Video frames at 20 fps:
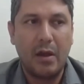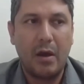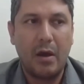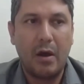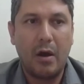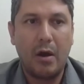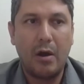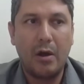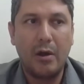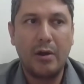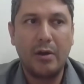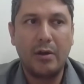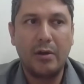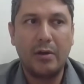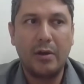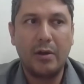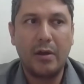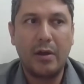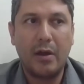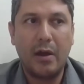
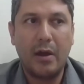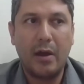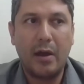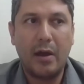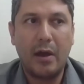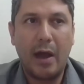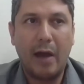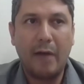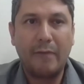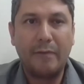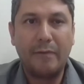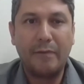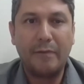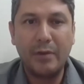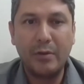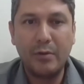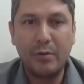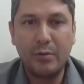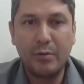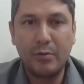on a
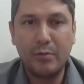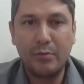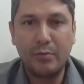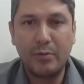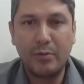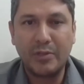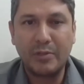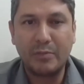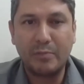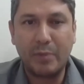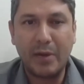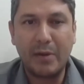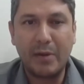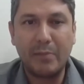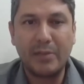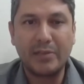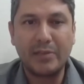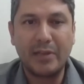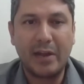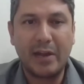few
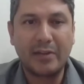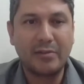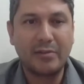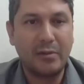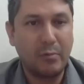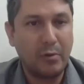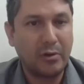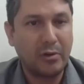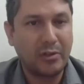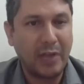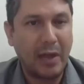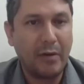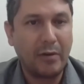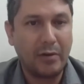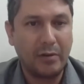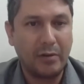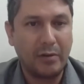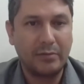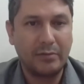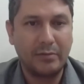experiments that actually worked out.